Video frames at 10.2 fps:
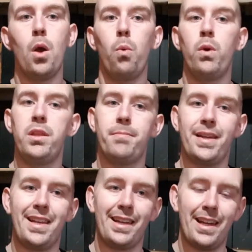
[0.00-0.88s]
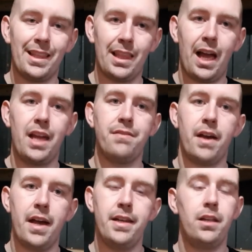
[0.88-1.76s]
With it being a live
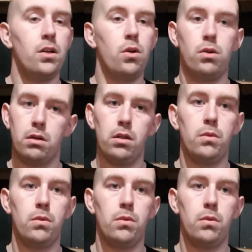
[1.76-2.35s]
head, all